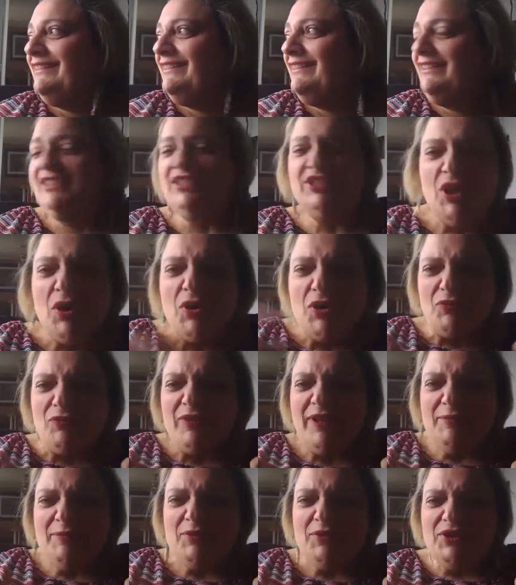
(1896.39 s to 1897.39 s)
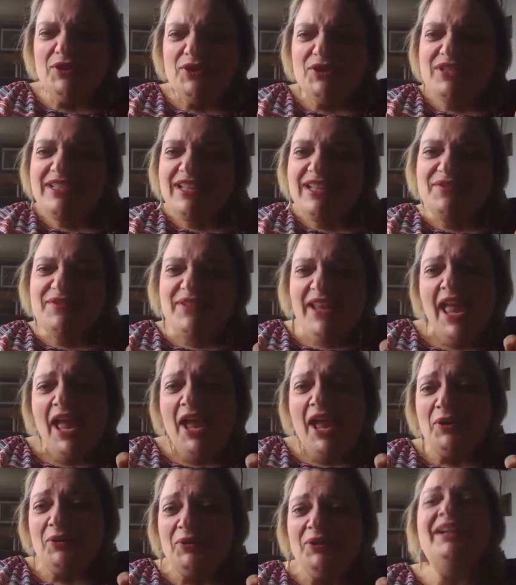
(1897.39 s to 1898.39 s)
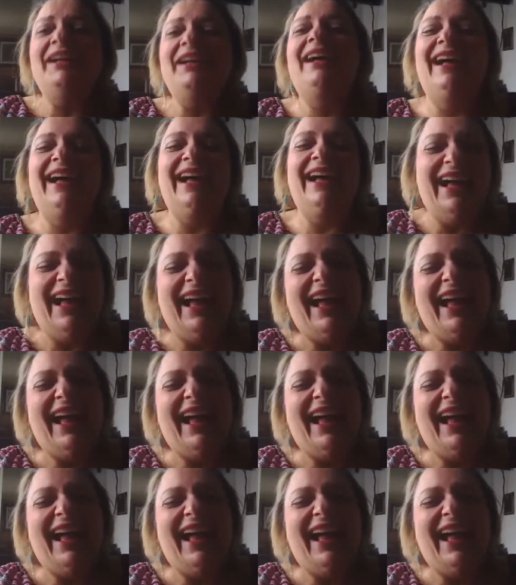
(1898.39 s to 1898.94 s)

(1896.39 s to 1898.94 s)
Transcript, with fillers: go to reboot yourself now yeah,